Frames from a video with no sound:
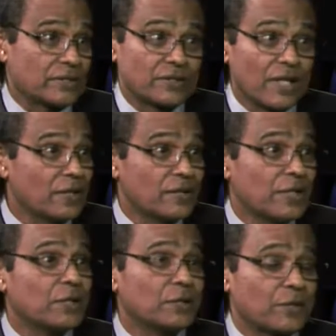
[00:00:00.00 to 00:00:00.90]

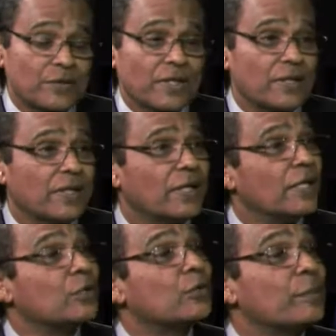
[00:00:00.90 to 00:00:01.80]
legal career in
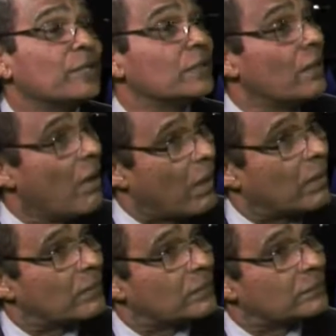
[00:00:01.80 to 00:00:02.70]
criminal law.
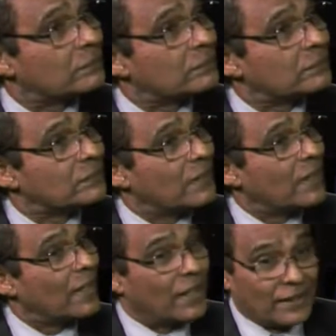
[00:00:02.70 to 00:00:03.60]

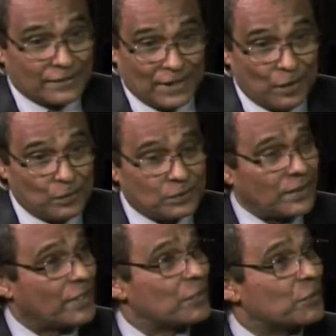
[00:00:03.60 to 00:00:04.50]
Now
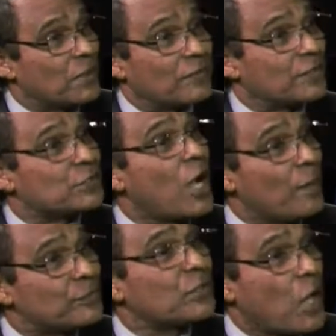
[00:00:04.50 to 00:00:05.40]
here you are, a
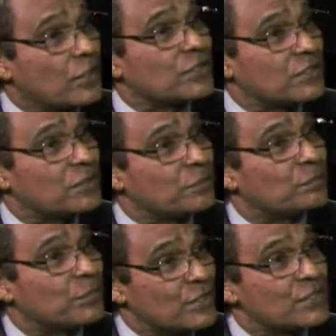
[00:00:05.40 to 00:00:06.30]
top-notch personal